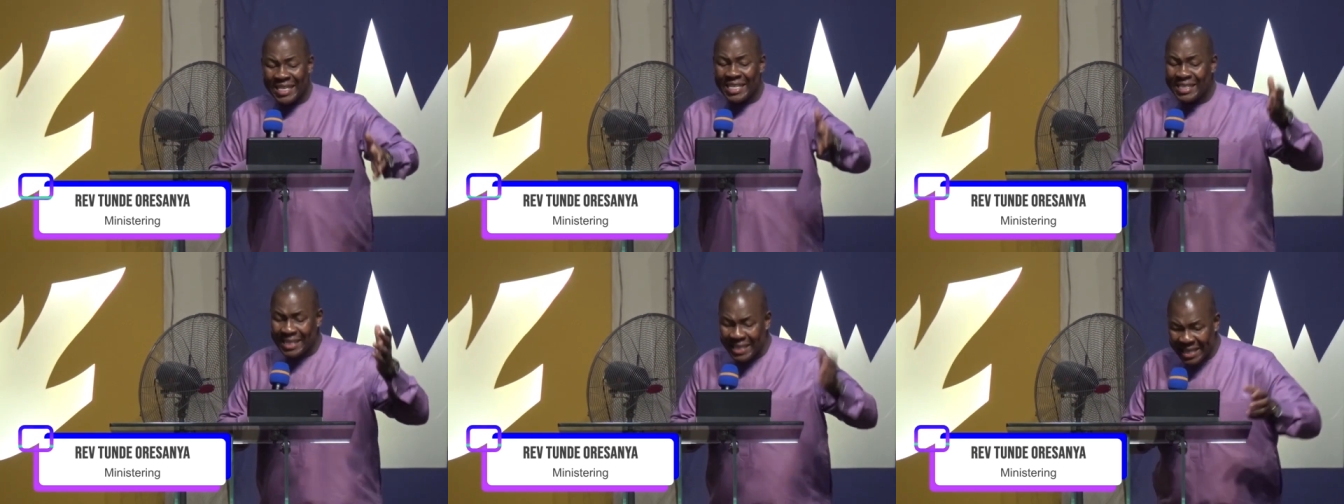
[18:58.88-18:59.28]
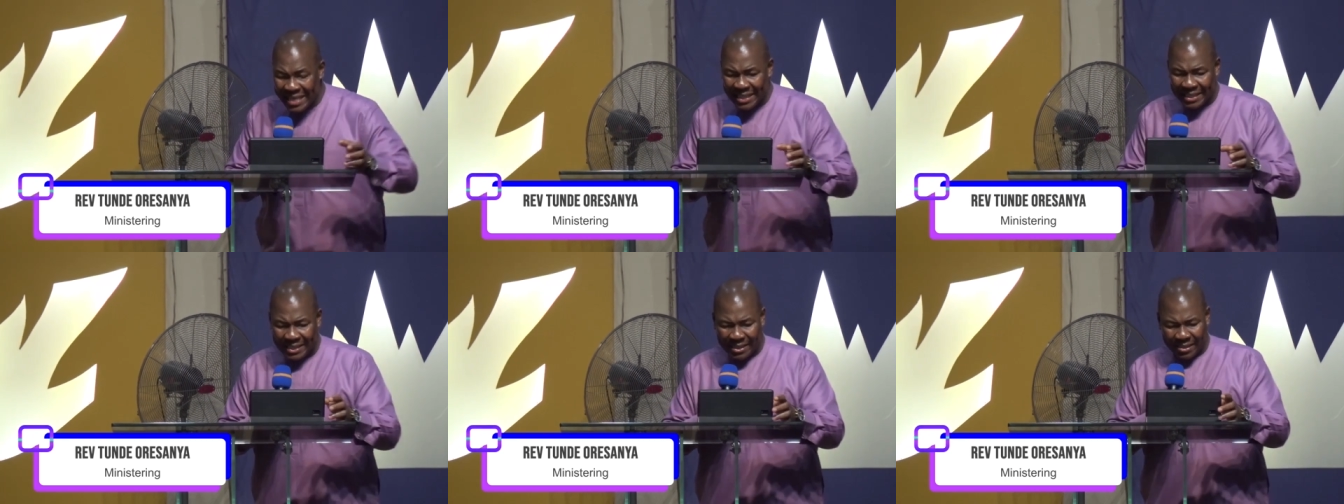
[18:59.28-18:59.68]
his
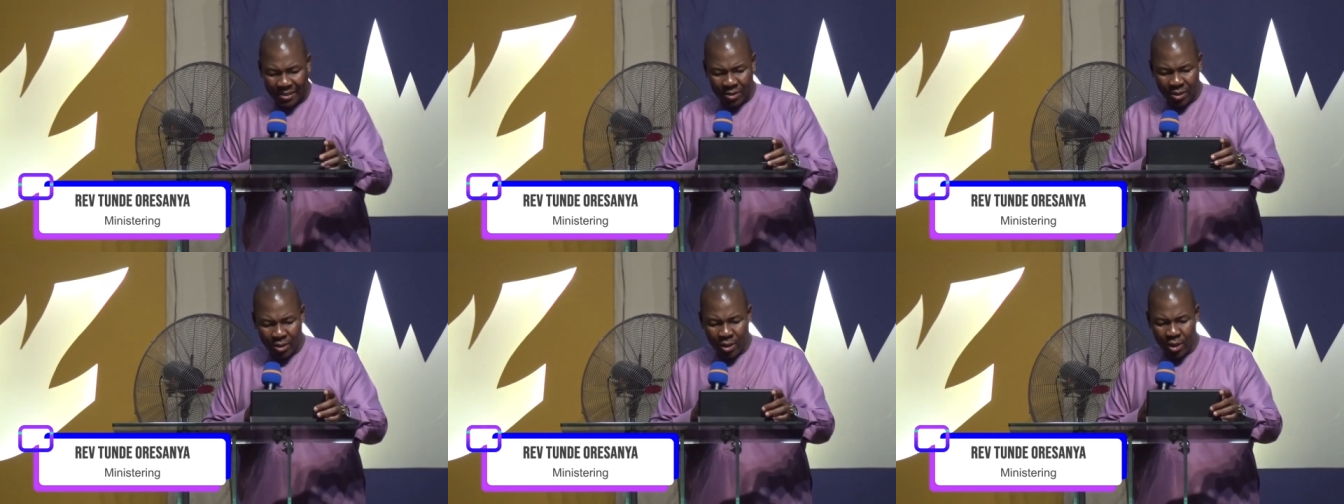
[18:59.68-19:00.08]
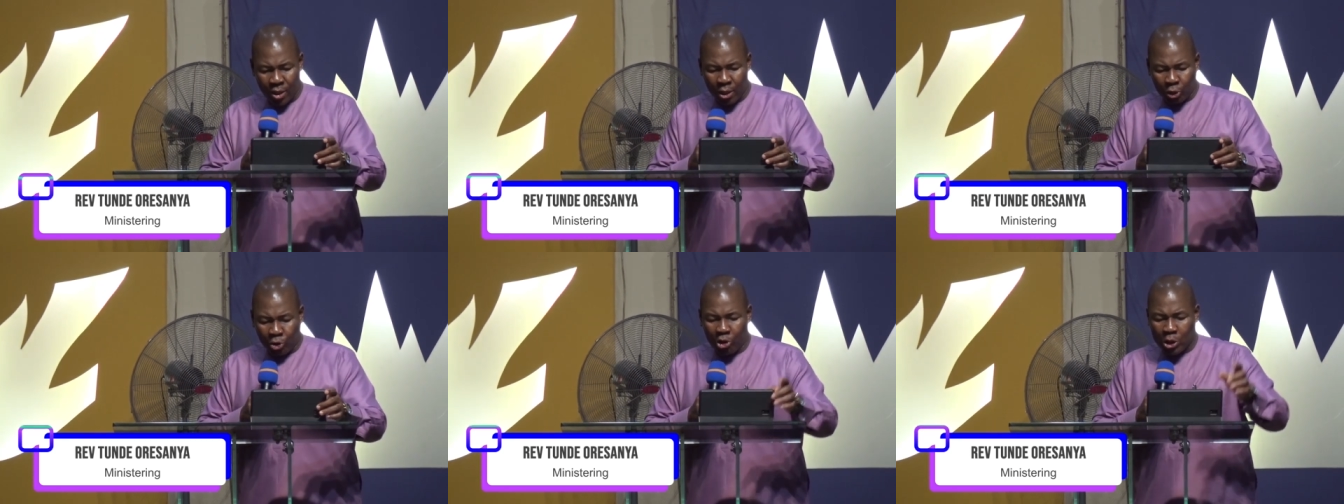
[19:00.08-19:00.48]
needs.
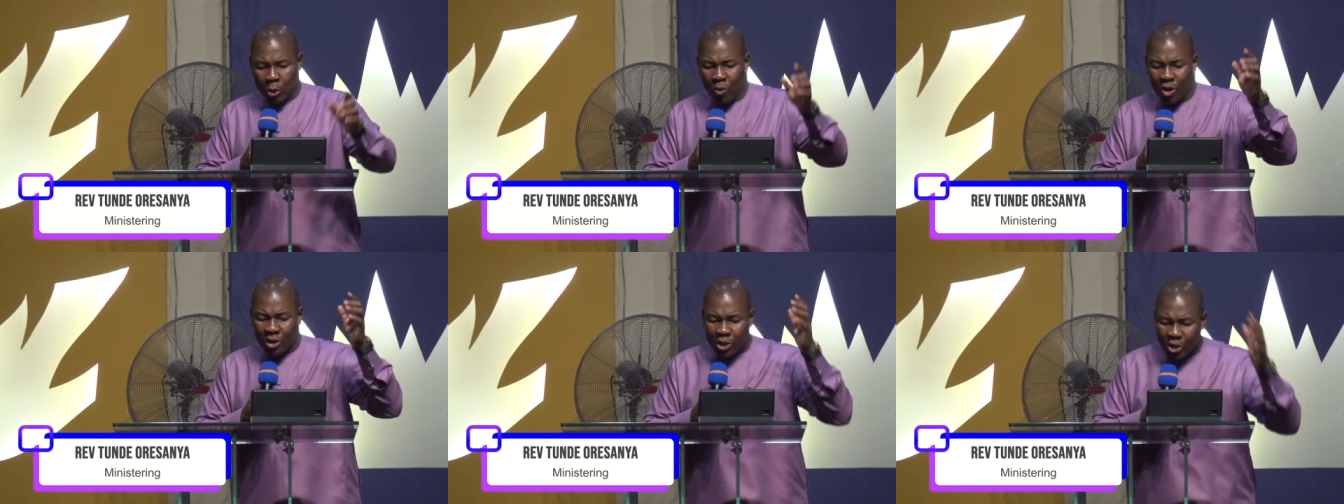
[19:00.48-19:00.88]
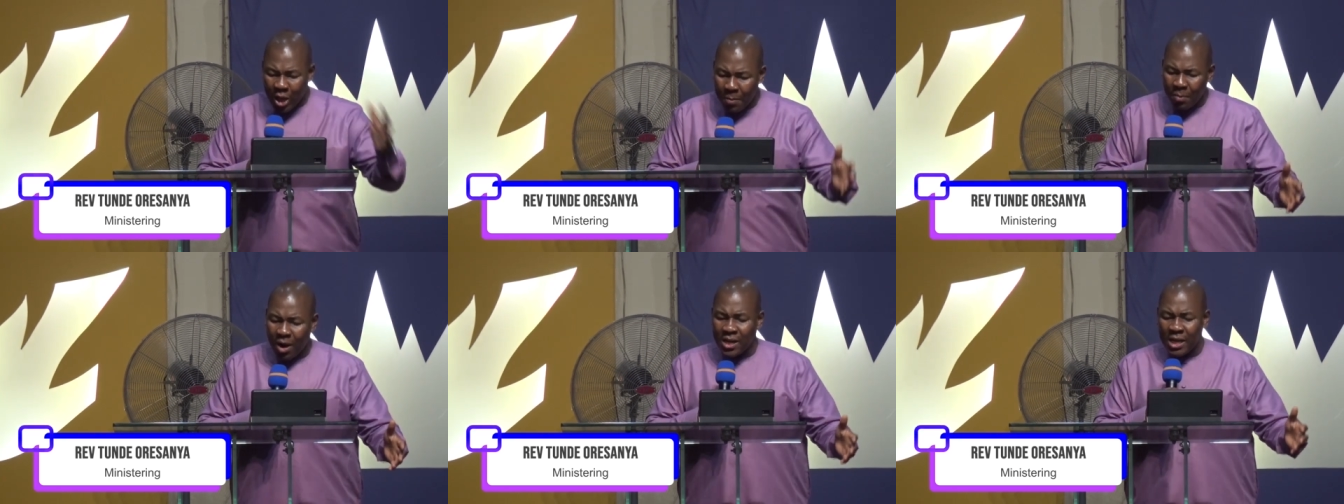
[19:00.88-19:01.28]
So she was
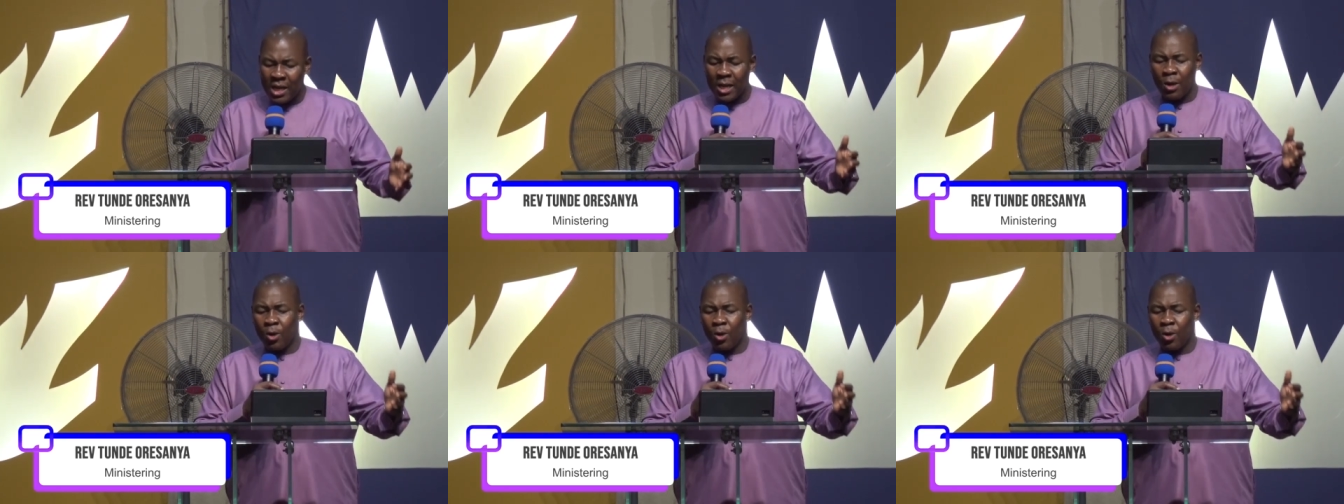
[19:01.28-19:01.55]
somebody